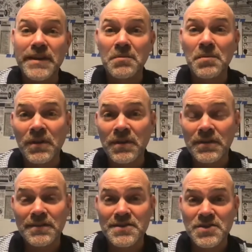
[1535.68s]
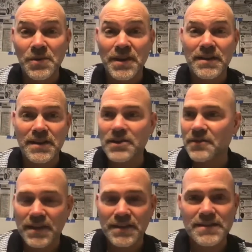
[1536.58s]
readable so that
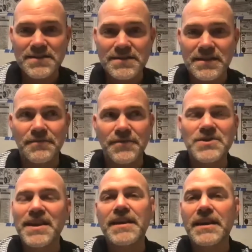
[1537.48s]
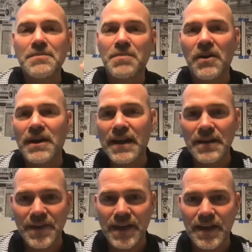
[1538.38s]
it's if you take any part out
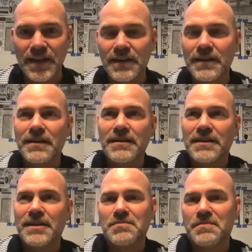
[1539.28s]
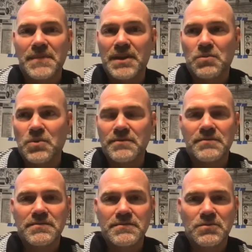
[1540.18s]
of that, it
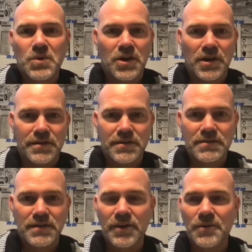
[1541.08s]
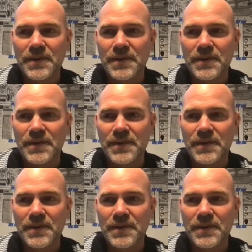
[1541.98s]
wouldn't work. I don't